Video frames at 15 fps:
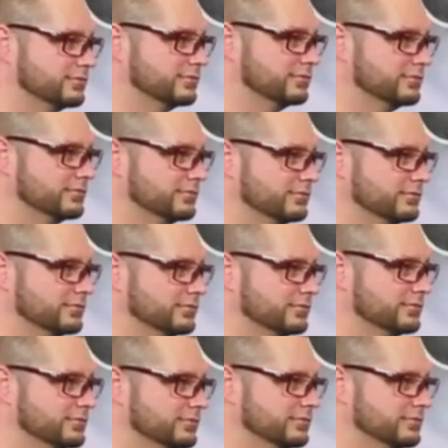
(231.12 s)

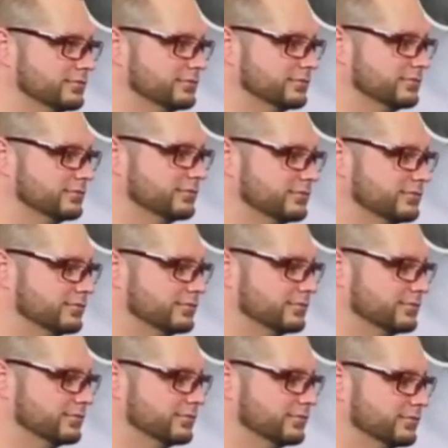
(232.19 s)

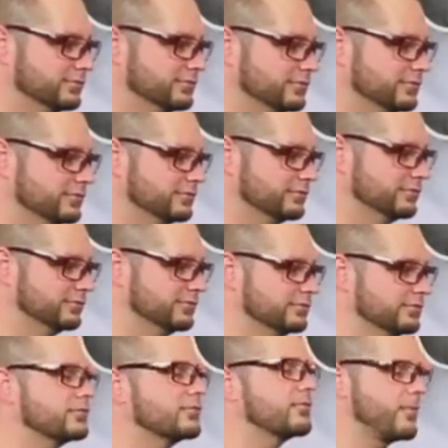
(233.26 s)

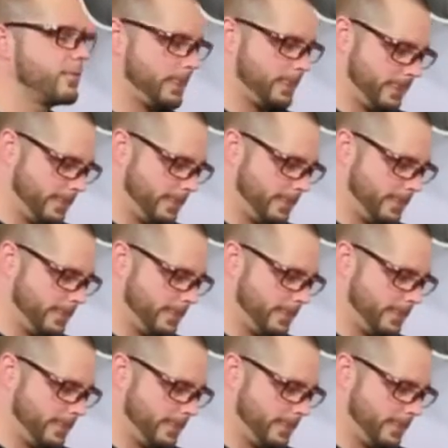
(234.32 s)
The person shown says nothing.